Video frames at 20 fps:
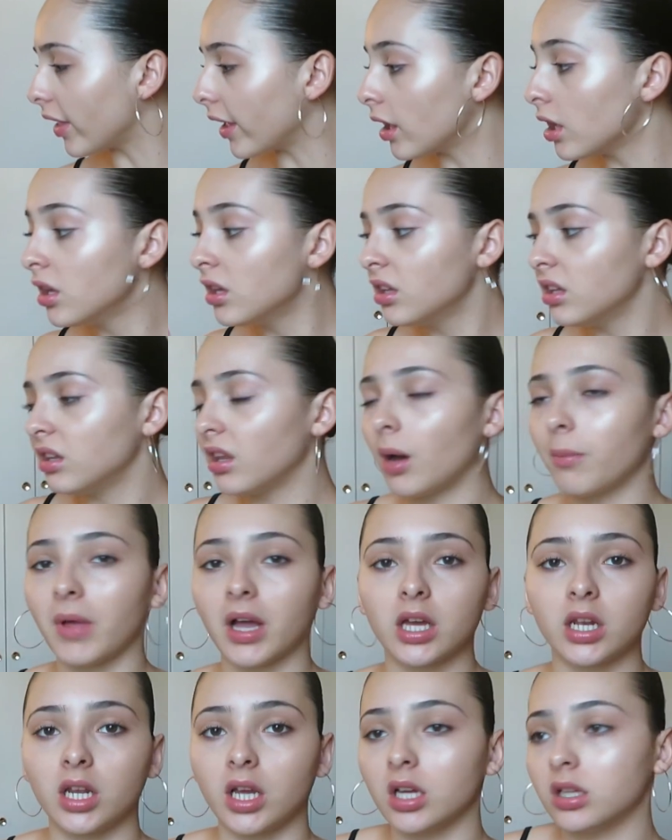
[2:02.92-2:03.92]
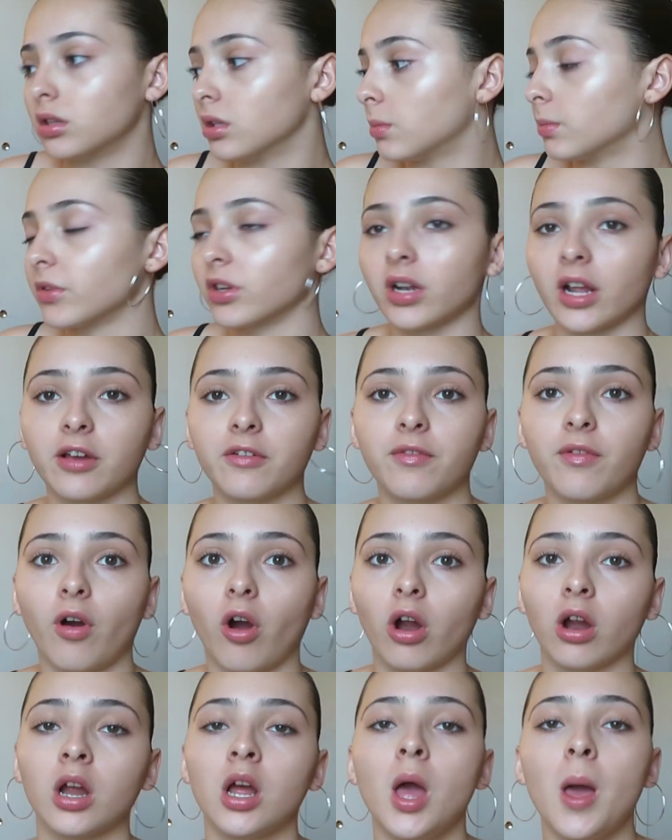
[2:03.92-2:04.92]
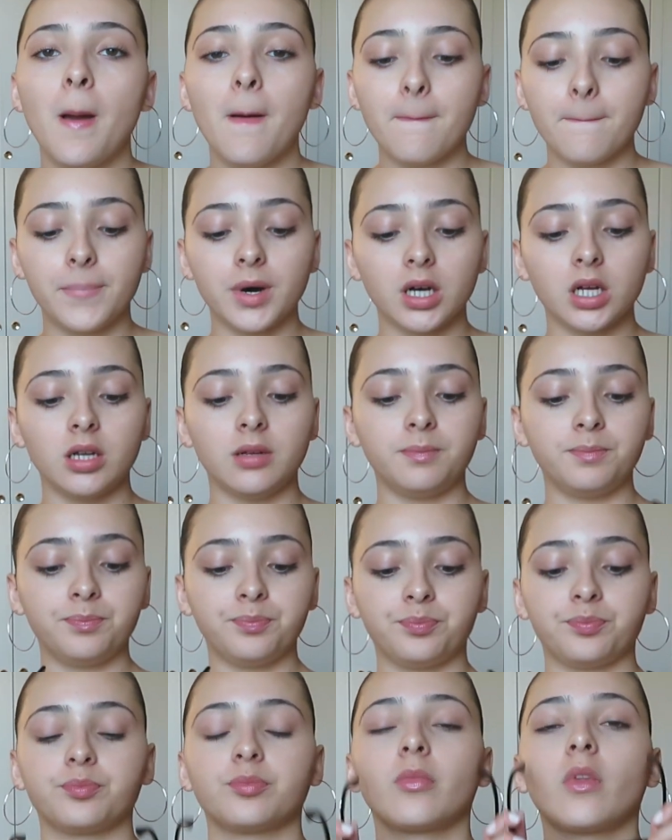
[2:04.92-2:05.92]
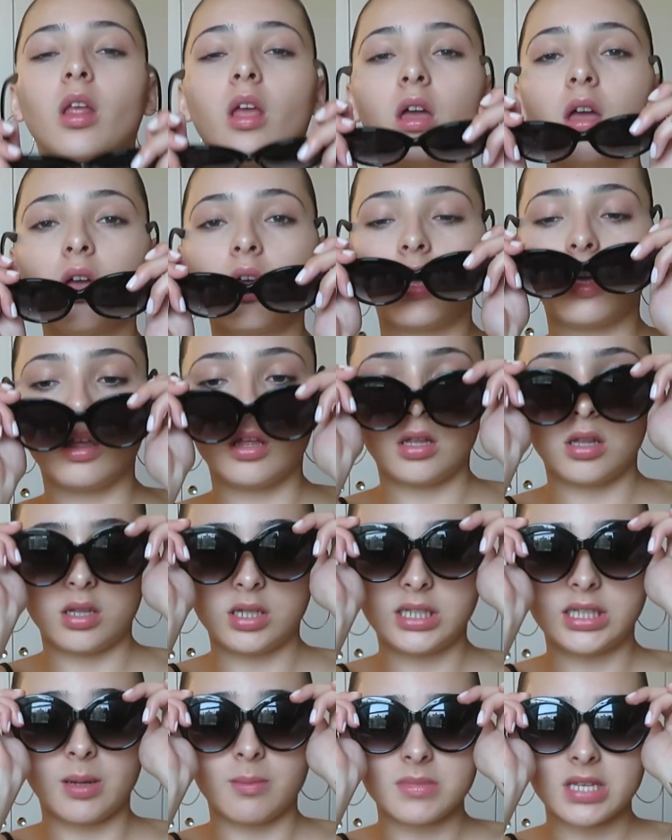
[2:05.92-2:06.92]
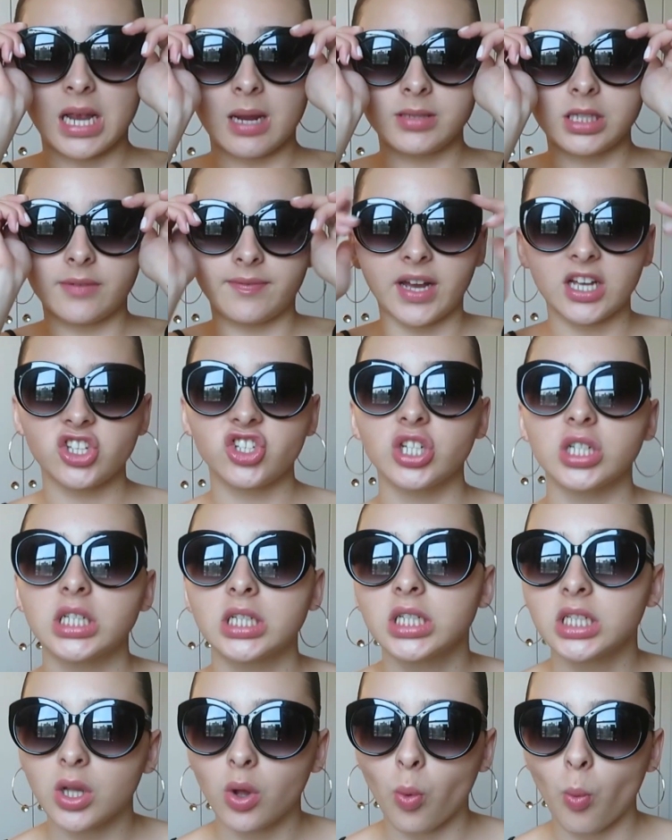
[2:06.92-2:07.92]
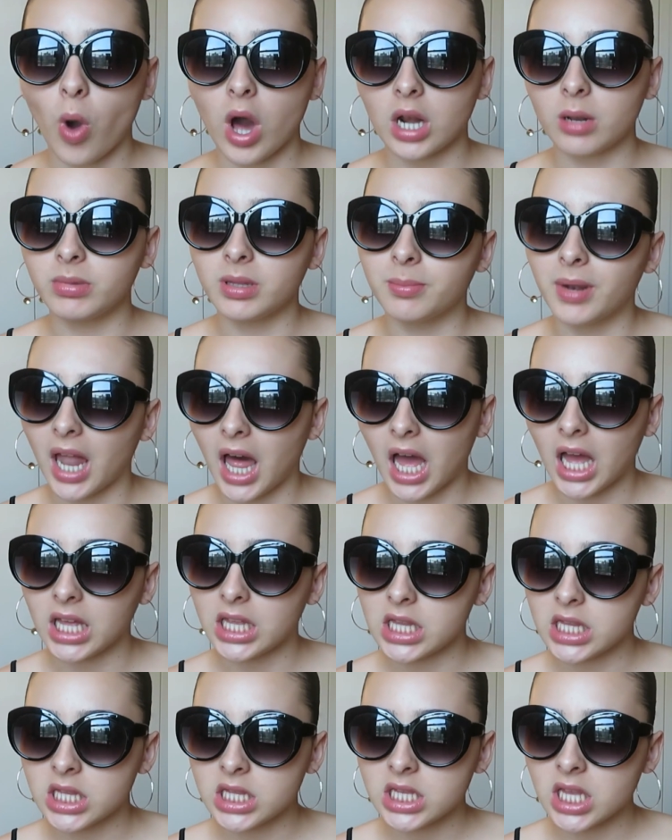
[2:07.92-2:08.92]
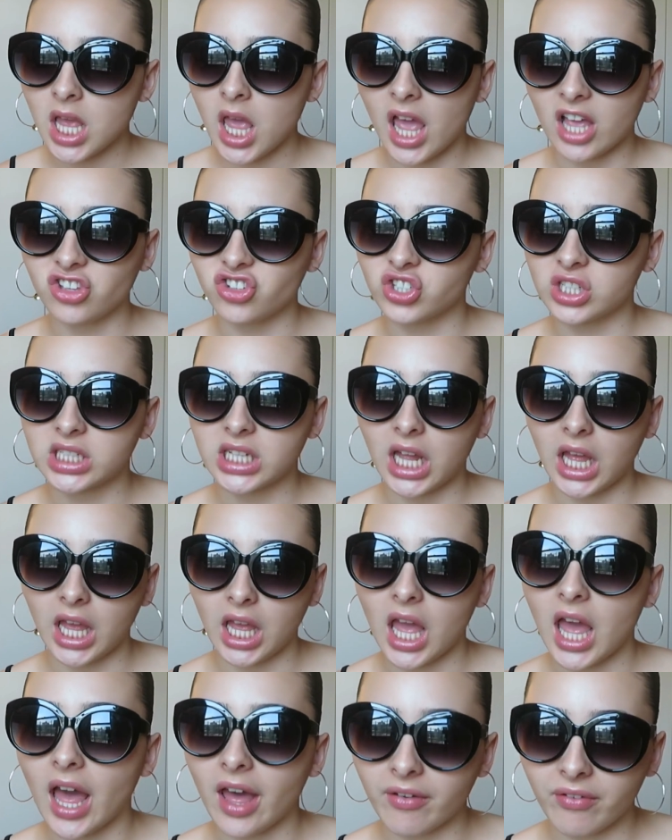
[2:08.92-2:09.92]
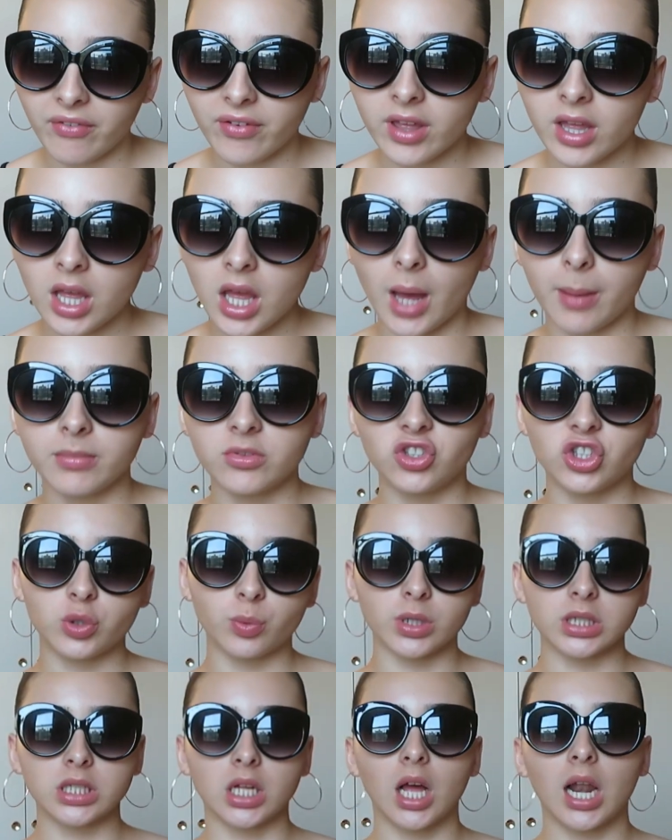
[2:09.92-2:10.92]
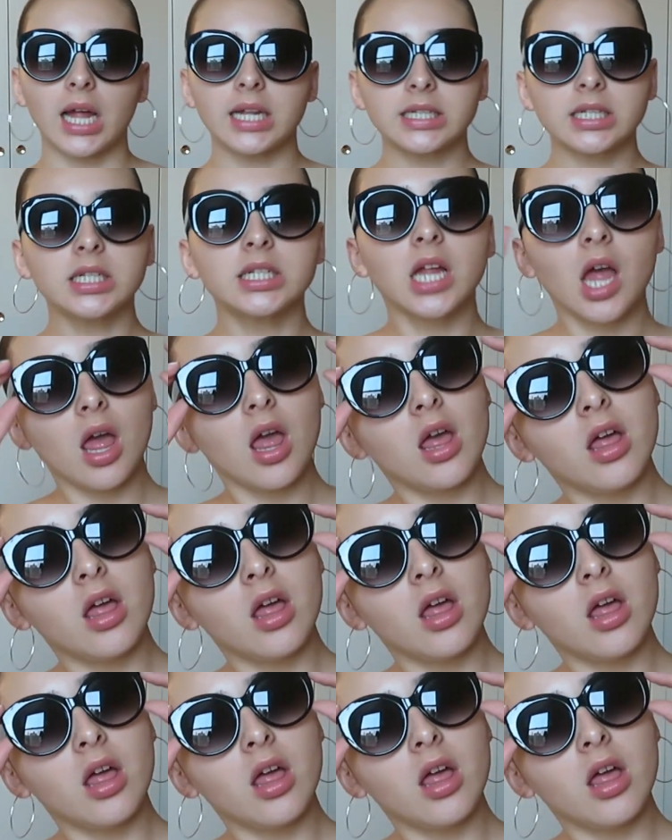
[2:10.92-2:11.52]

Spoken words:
they? I'm not gonna get them, they're like far. But sometimes if I just want to be blind and just say F it, I'm gonna just wear sunglasses.